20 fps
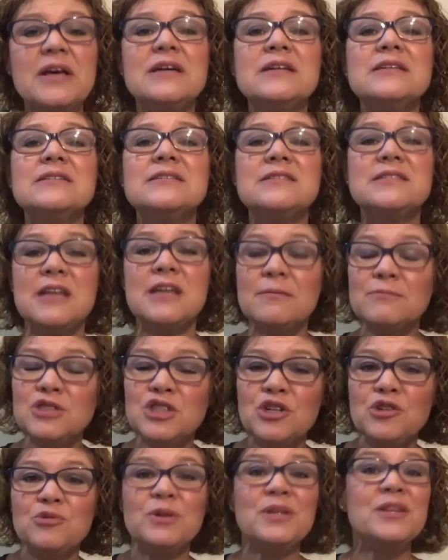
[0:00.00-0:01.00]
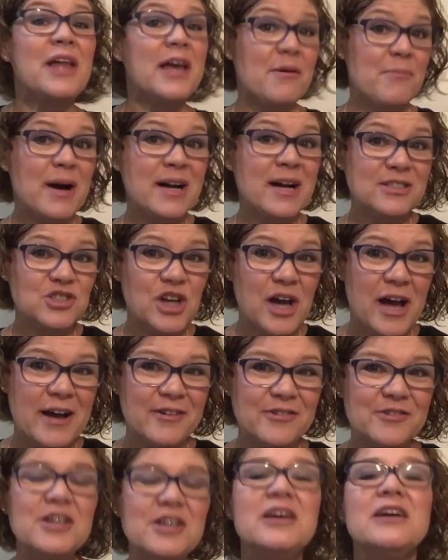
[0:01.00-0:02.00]
Some children, like my
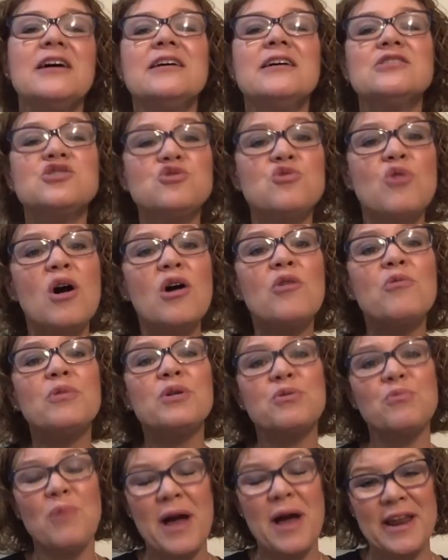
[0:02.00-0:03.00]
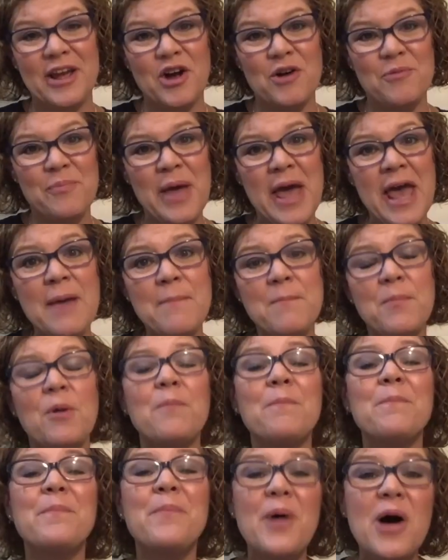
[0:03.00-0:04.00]
child, struggle with writing on
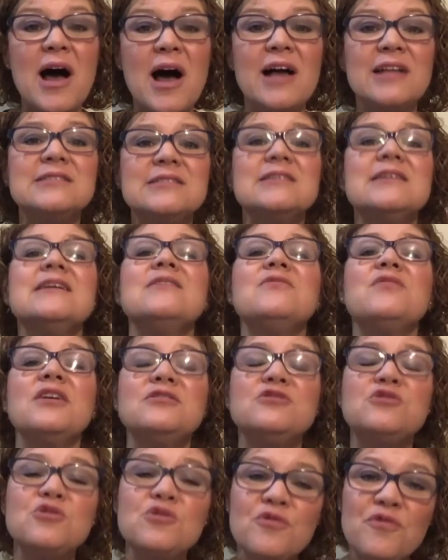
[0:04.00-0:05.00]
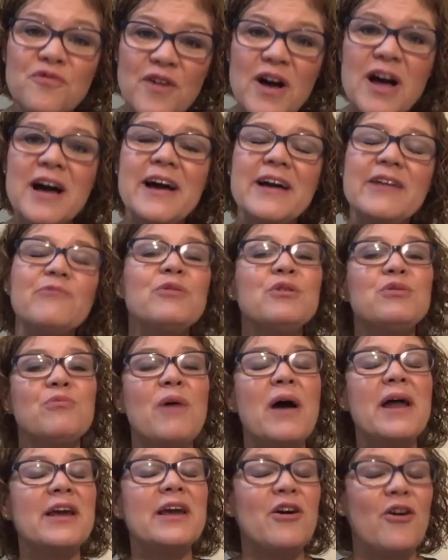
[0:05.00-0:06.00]
paper, but they do fine with
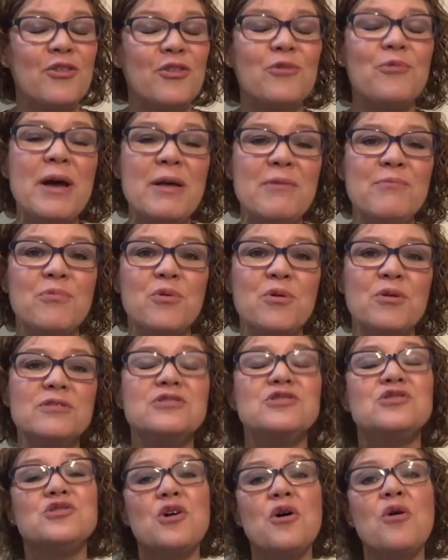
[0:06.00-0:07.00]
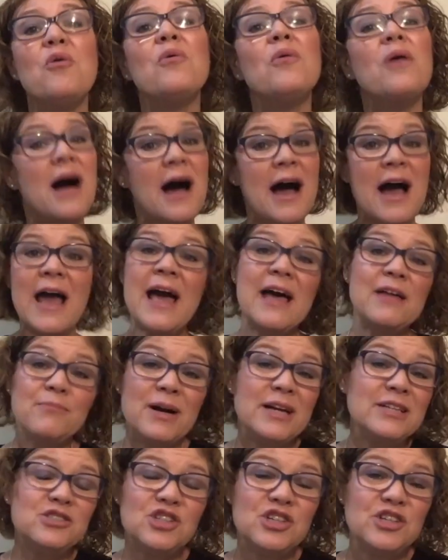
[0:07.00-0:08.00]
writing on the whiteboard. So I had
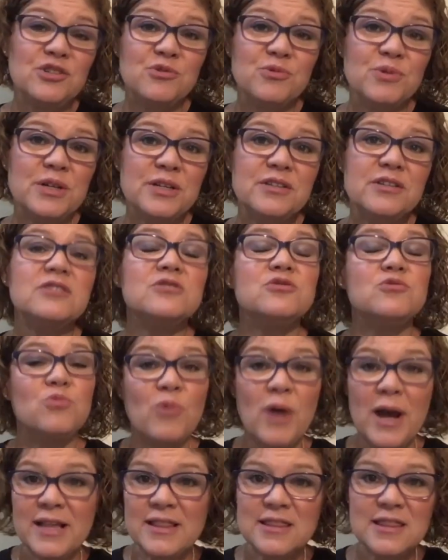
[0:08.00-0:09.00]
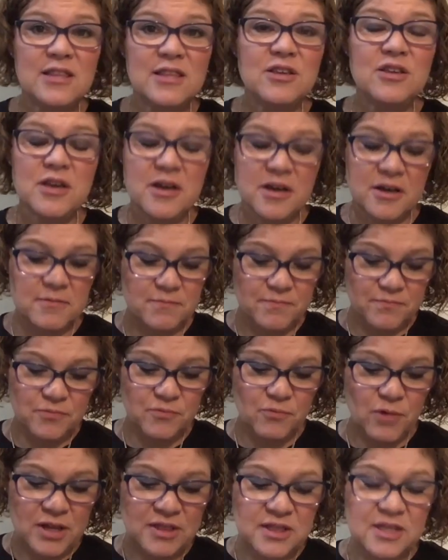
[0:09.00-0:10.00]
my children write
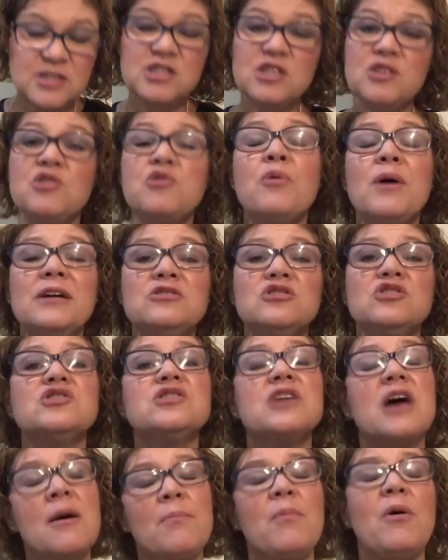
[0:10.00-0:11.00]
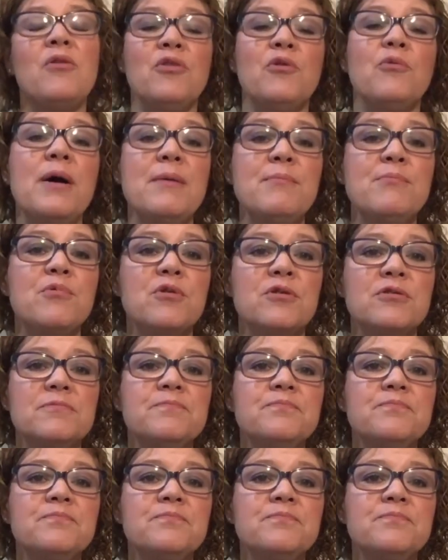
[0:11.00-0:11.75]
these equations up on the whiteboard.